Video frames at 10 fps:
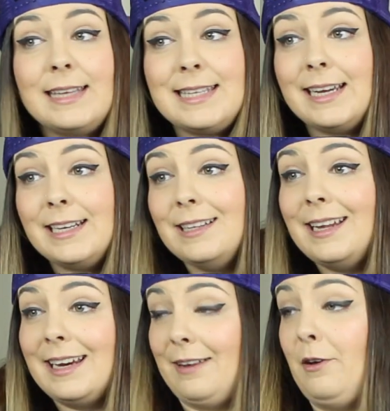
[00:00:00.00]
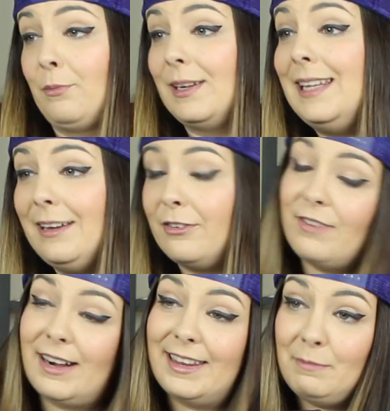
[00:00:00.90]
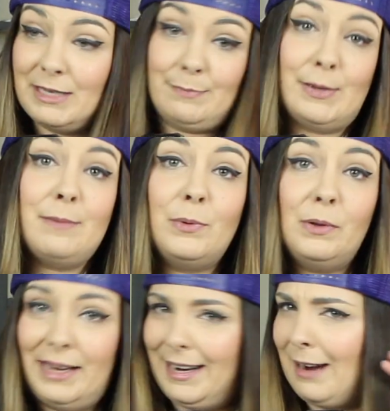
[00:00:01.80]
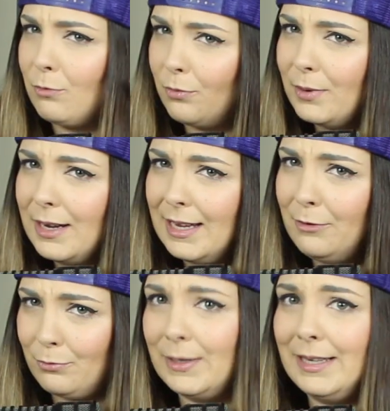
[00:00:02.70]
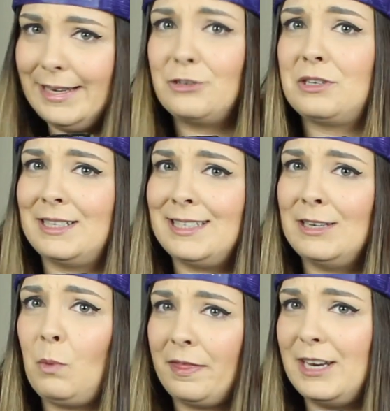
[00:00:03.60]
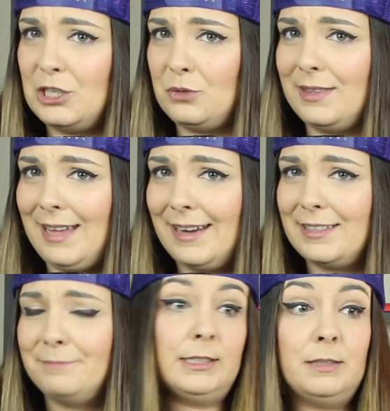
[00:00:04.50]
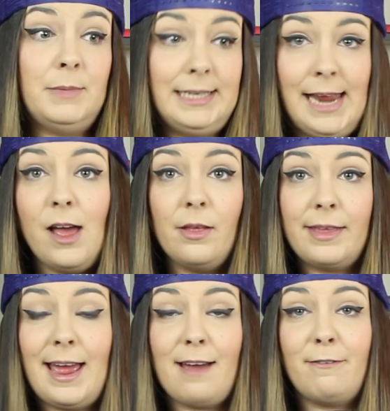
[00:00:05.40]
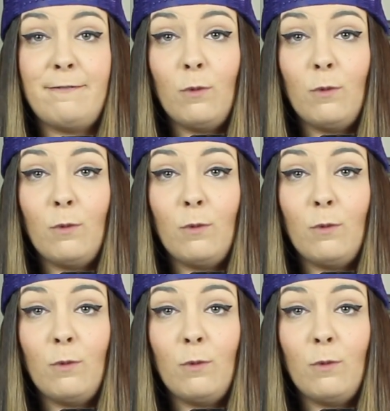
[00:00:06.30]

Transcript: is that going to really affect them as people? I'm really, really interested to see what they do with that. Because, now they have